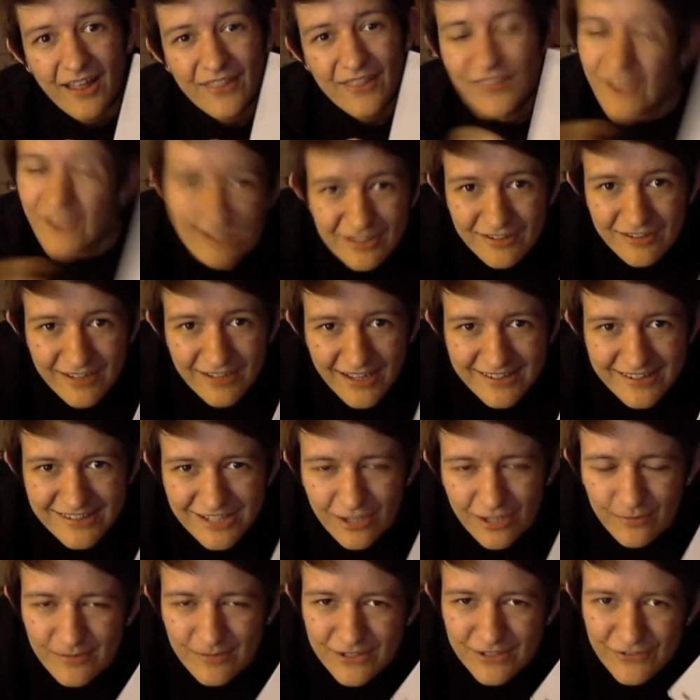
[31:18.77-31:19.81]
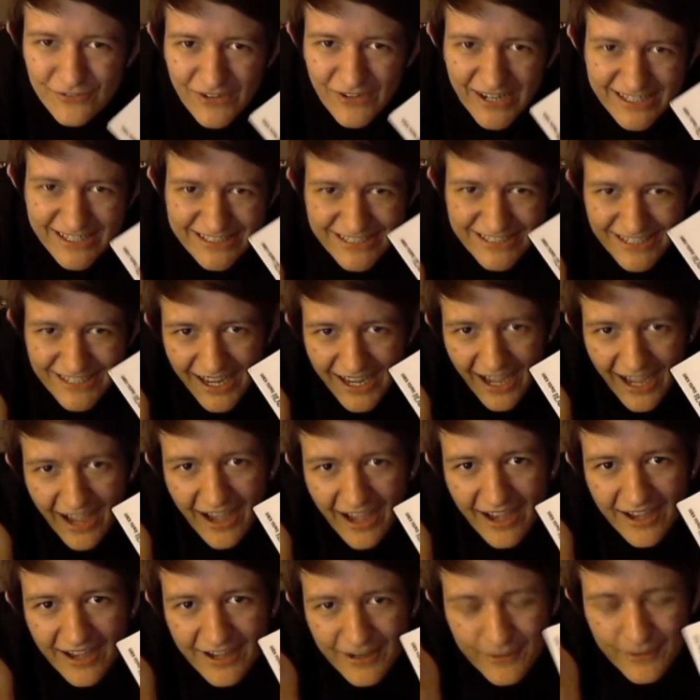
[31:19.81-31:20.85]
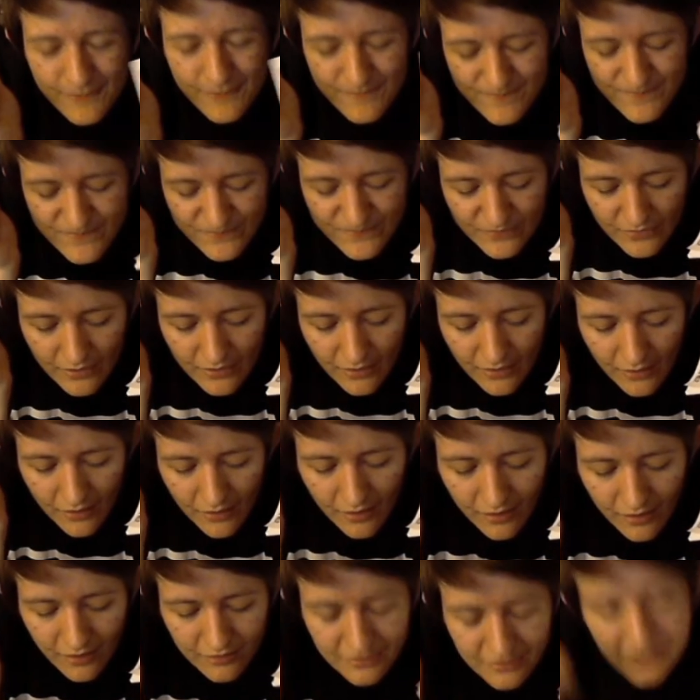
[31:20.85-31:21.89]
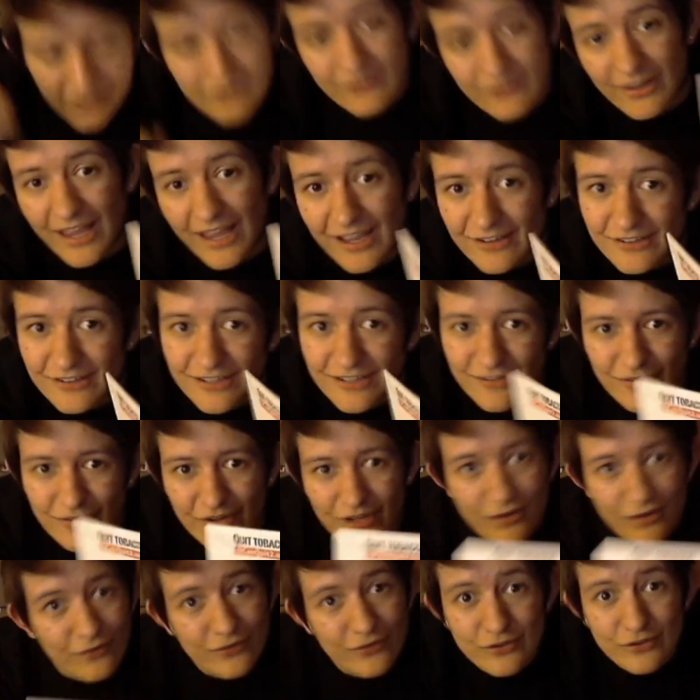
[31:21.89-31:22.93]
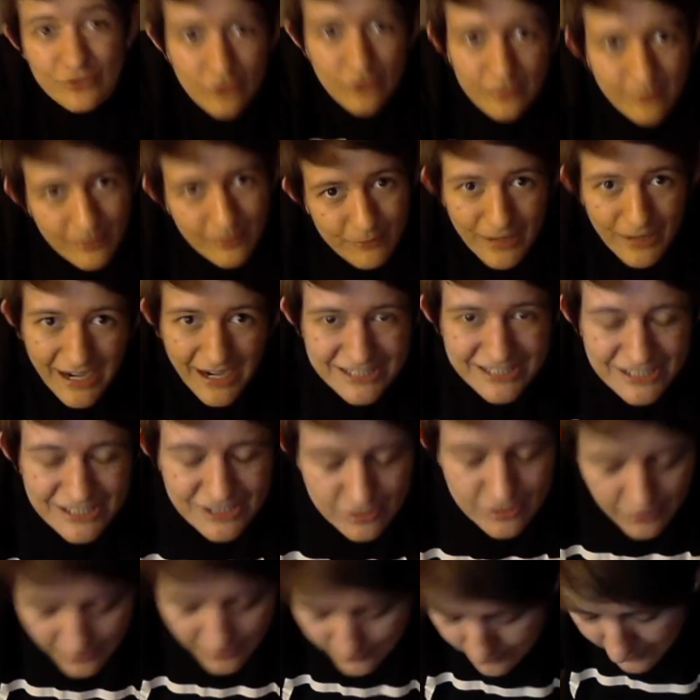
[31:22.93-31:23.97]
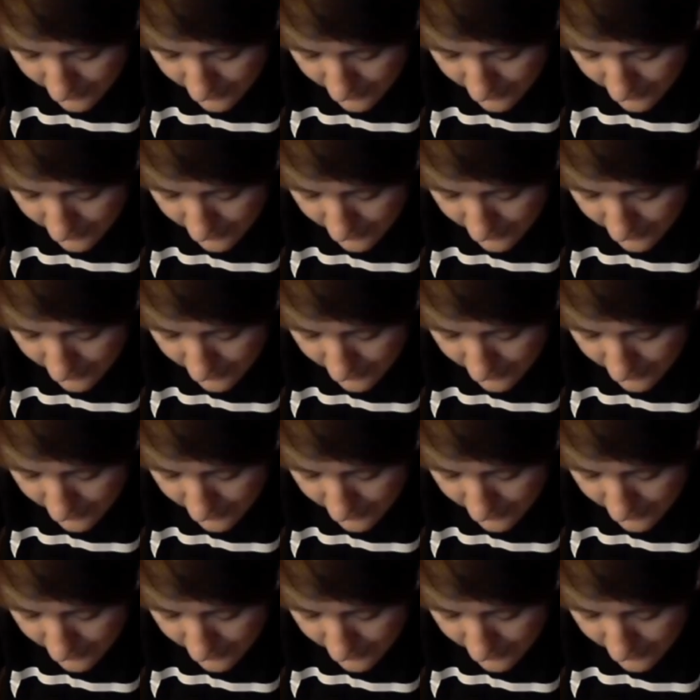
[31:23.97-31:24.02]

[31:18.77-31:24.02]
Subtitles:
thank you guys so much for watching. Leave a like on this video if you enjoyed my reaction to it,